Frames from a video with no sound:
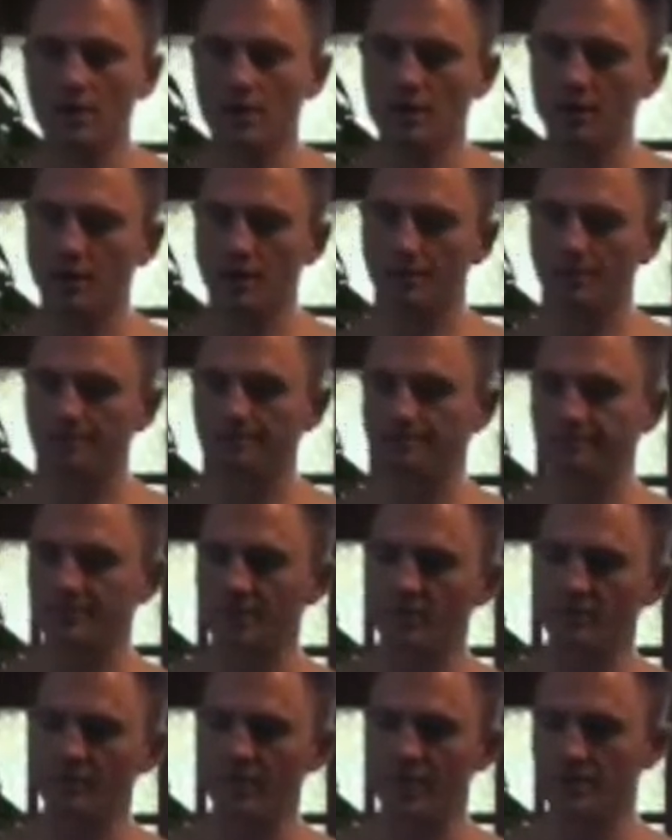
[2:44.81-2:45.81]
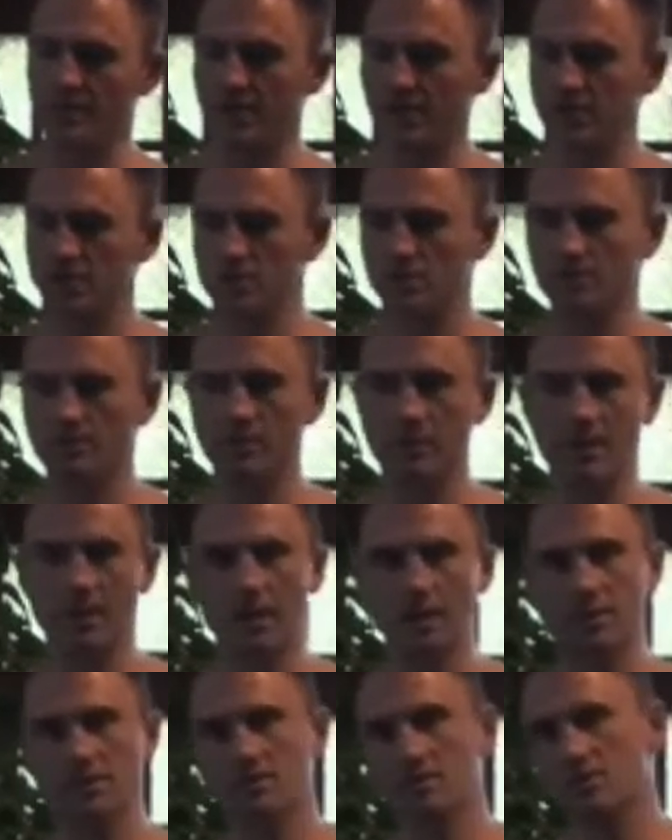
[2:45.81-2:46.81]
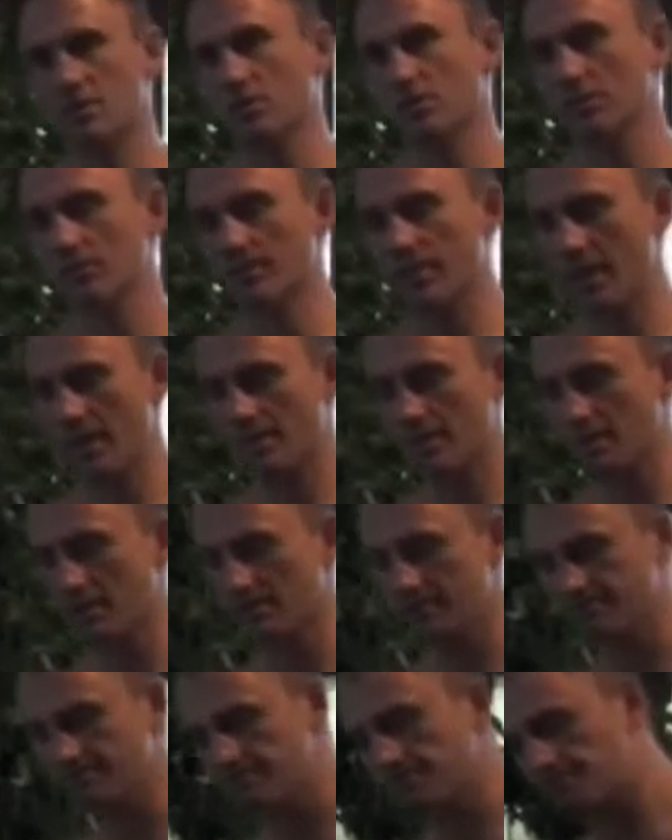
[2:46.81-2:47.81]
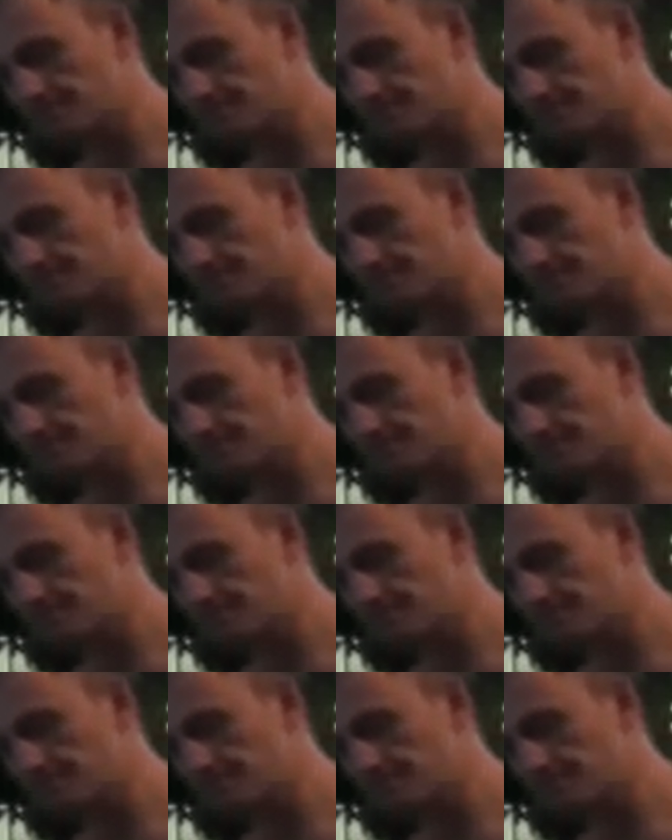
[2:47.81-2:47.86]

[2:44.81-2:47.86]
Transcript: The foundation being salt and pepper.